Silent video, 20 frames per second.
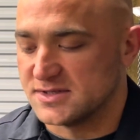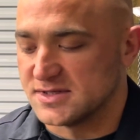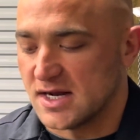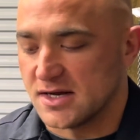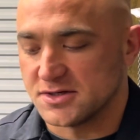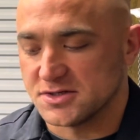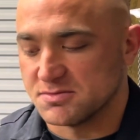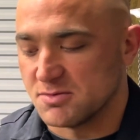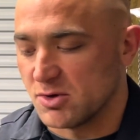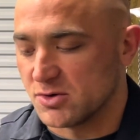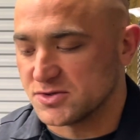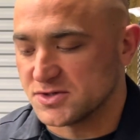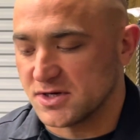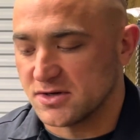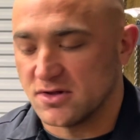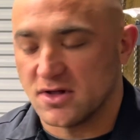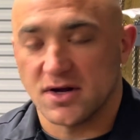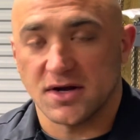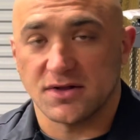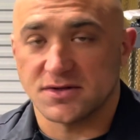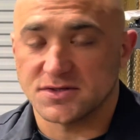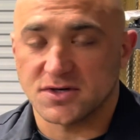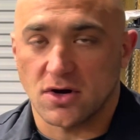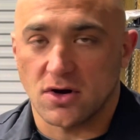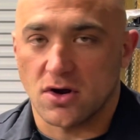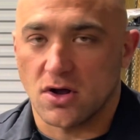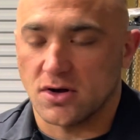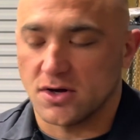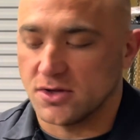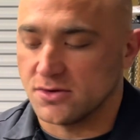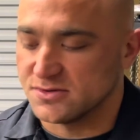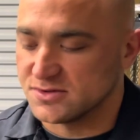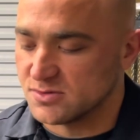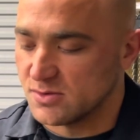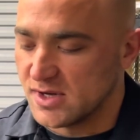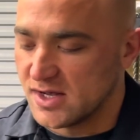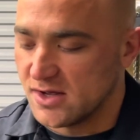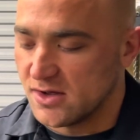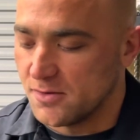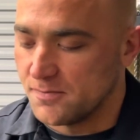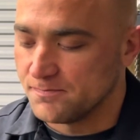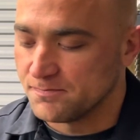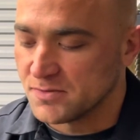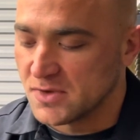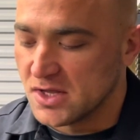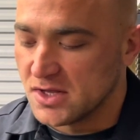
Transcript: not just motorcycle audio, it's car audio as well.